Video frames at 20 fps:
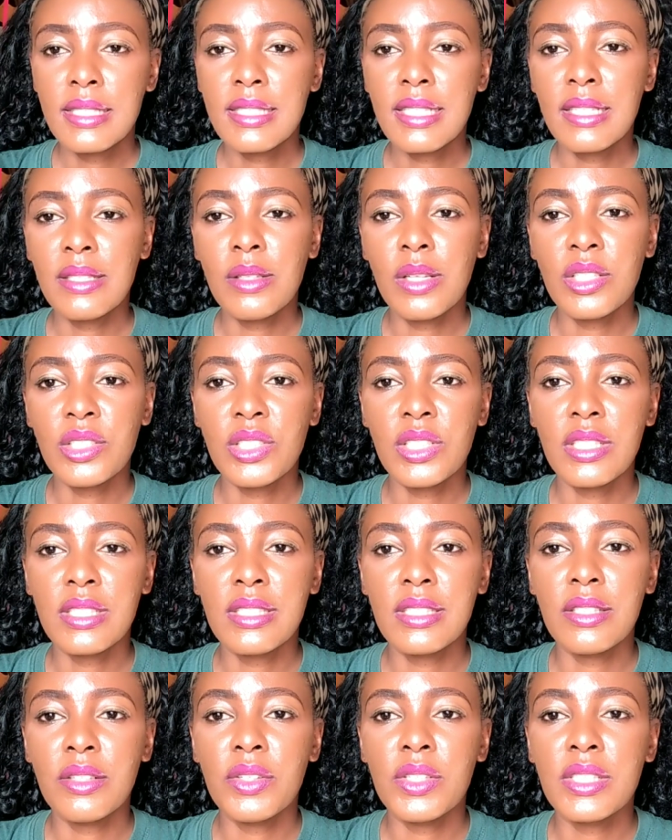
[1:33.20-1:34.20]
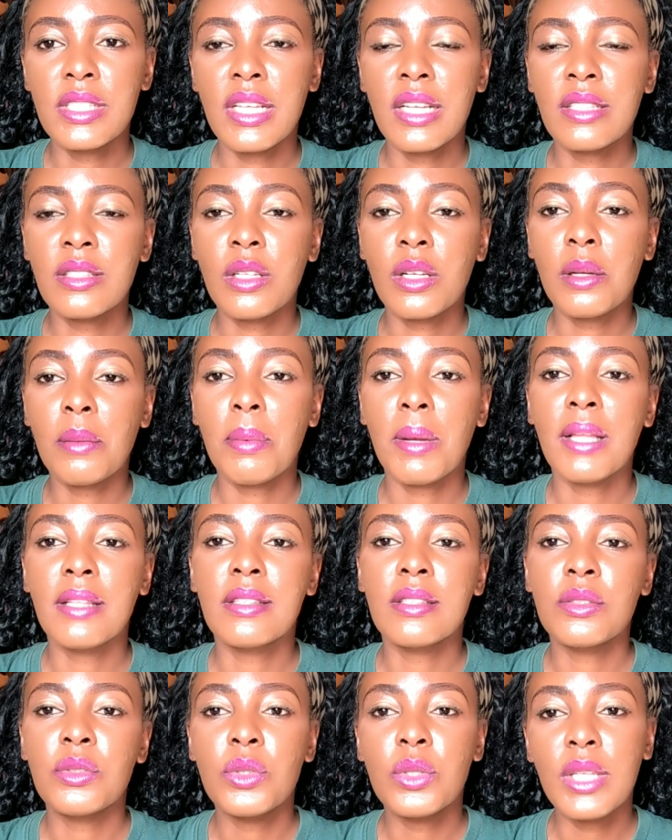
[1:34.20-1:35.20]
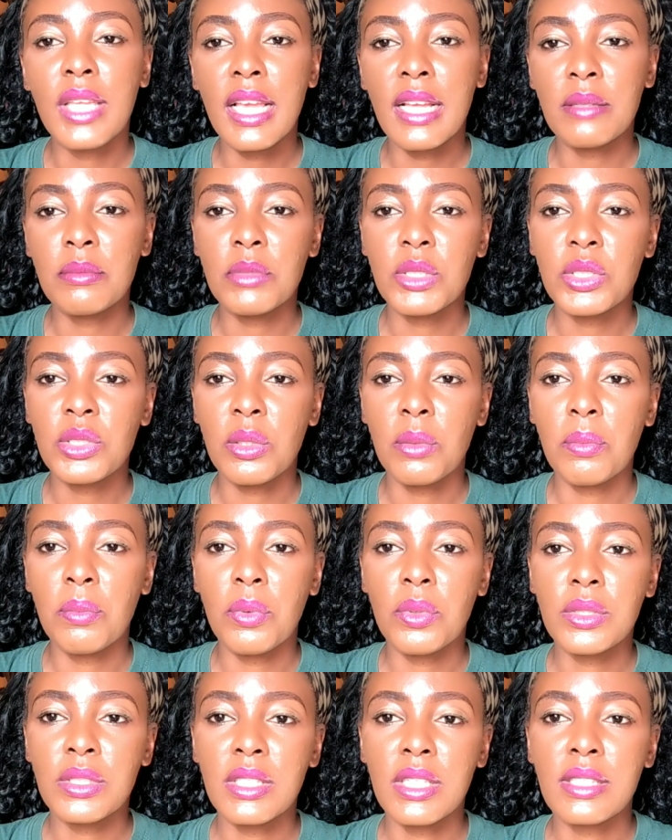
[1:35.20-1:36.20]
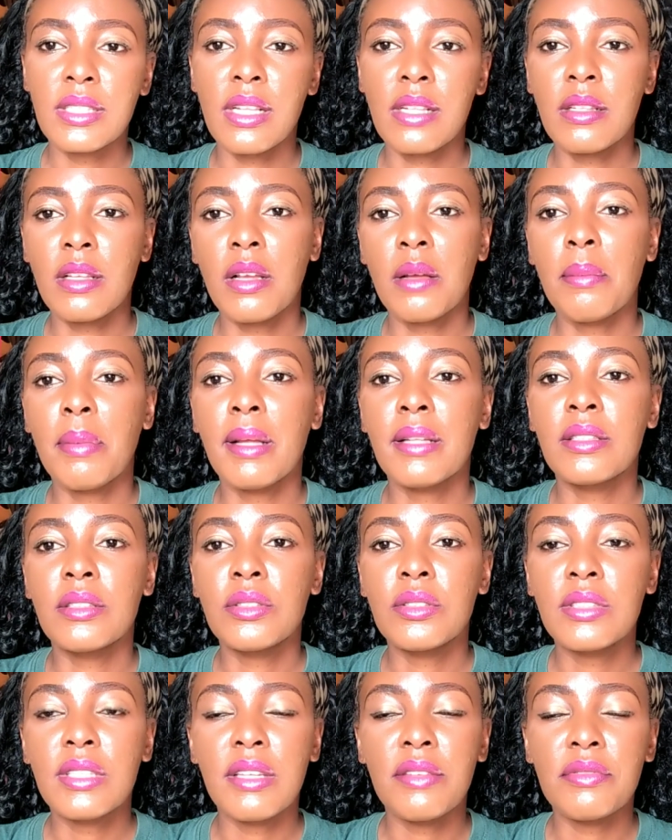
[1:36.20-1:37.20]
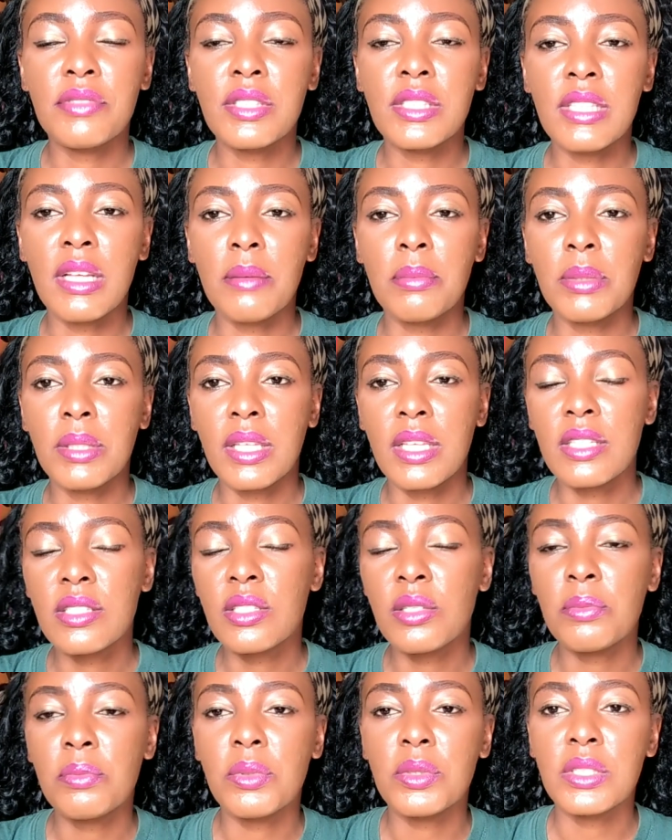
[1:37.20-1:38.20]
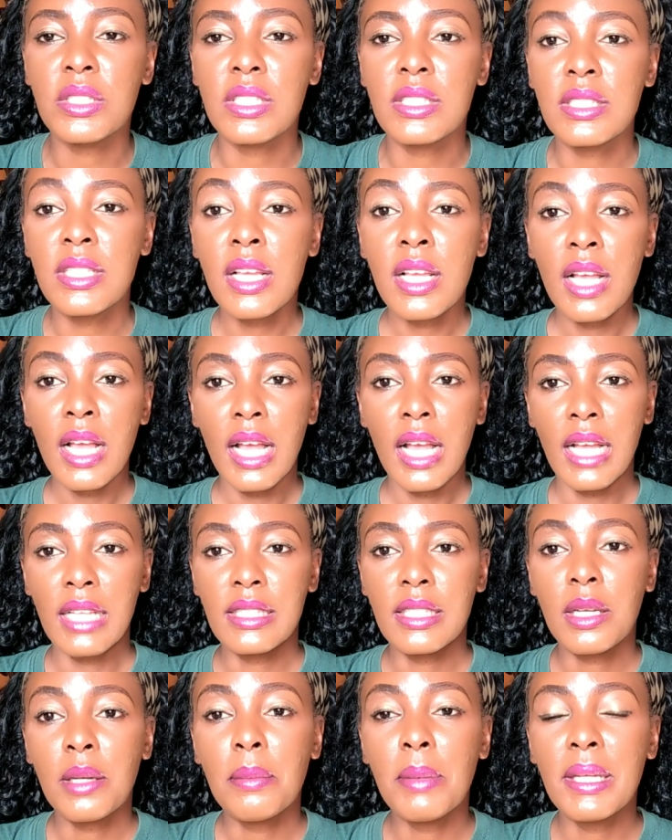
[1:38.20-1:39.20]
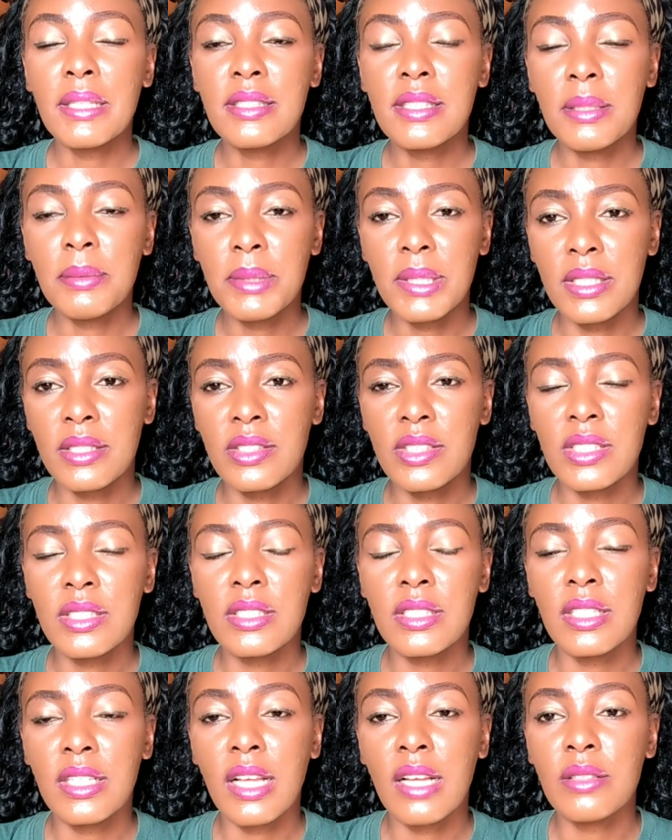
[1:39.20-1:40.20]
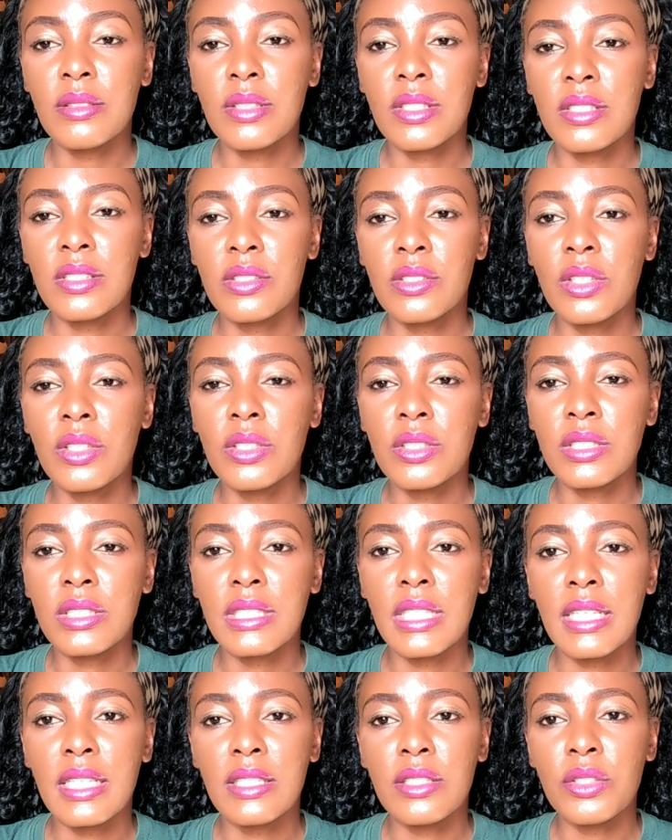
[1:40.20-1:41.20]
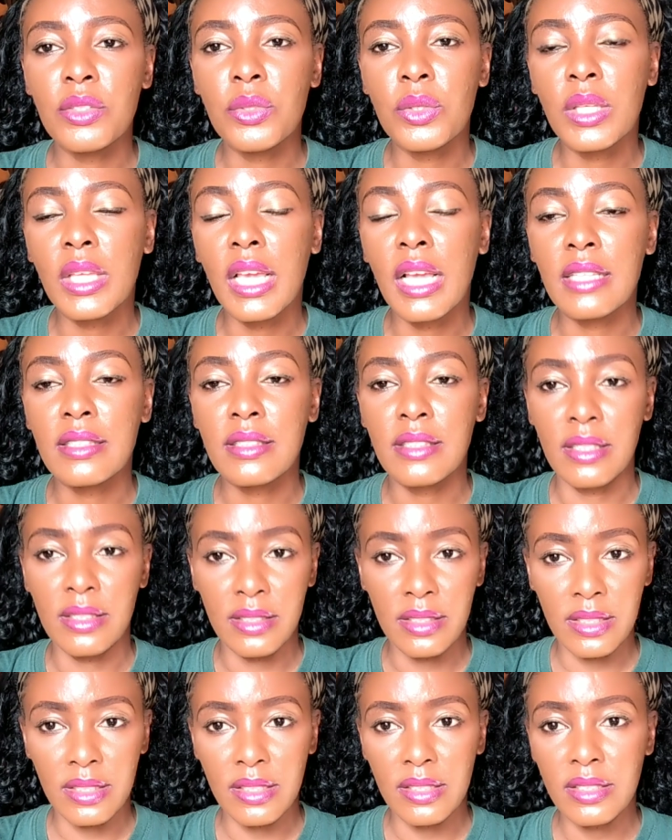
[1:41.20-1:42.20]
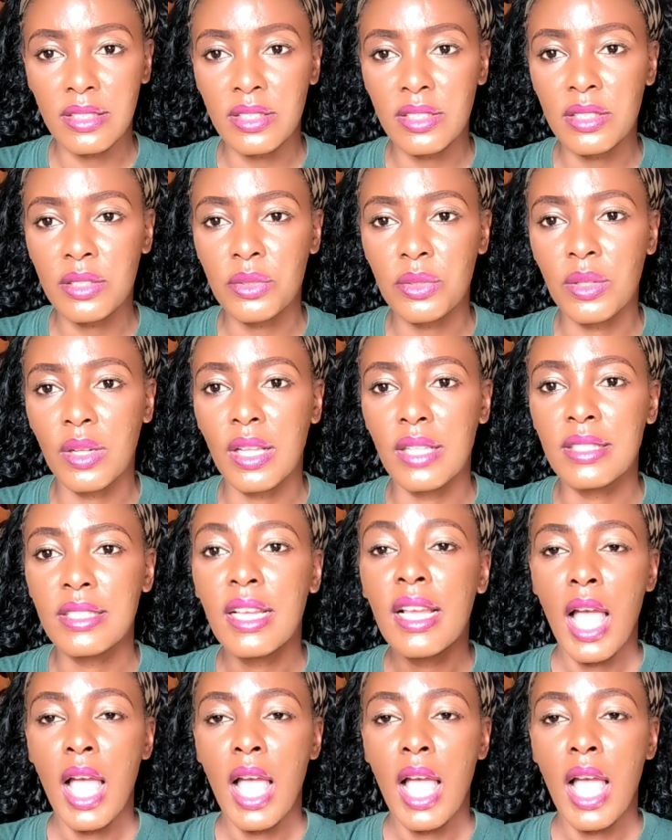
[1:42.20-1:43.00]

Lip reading: this educational series, I talk about the UK admission process, I talk about the UK visa application process, I talk about tips and tricks on how to enjoy your stay in the UK as an international student,